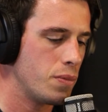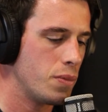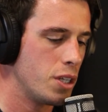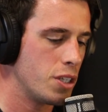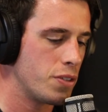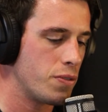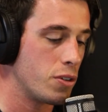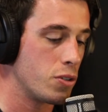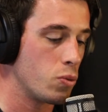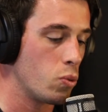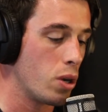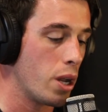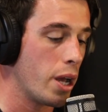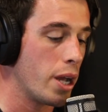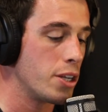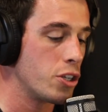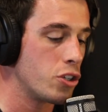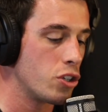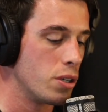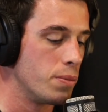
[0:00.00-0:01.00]
as far as what
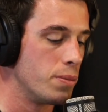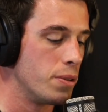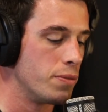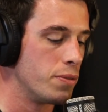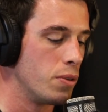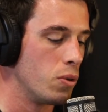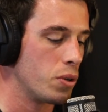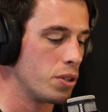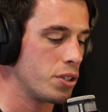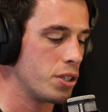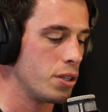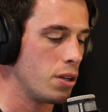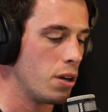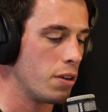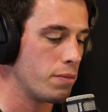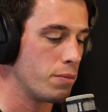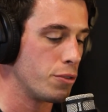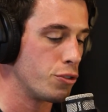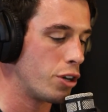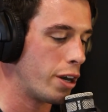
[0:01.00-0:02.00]
I should have been focusing
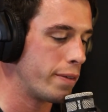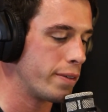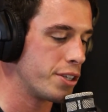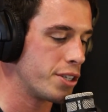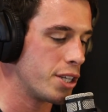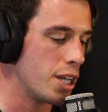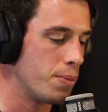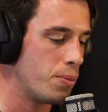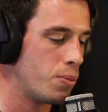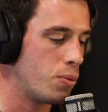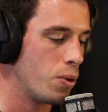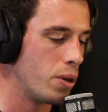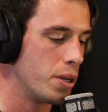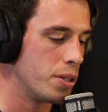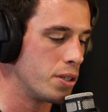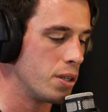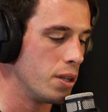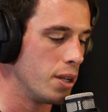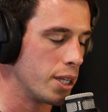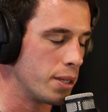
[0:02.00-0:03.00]
on from a driving
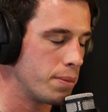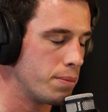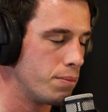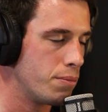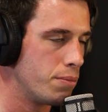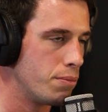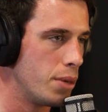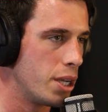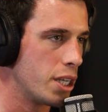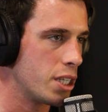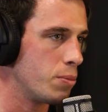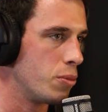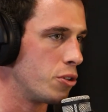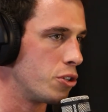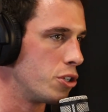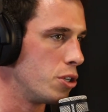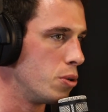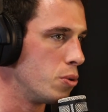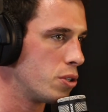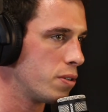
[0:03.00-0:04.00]
standpoint, to like make as much
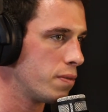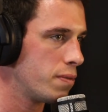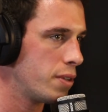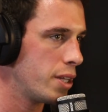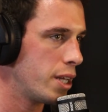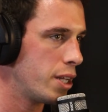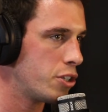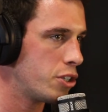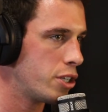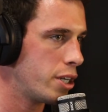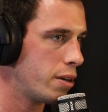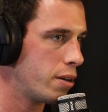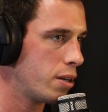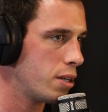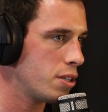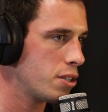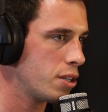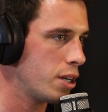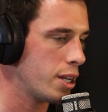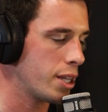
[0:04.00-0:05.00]
use of the
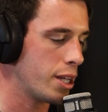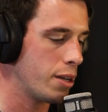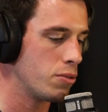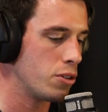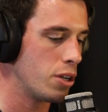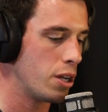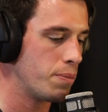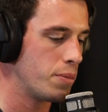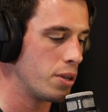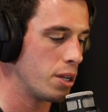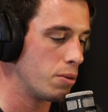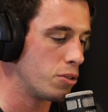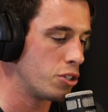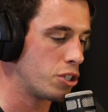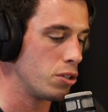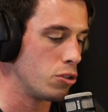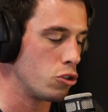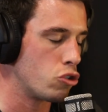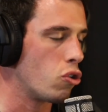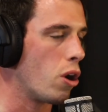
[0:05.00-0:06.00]
engineering side. But I was
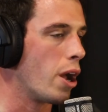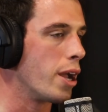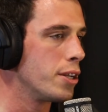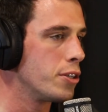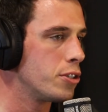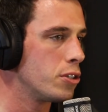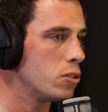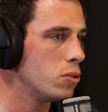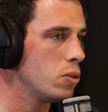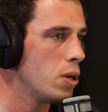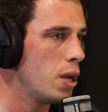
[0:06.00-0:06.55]
still trying to.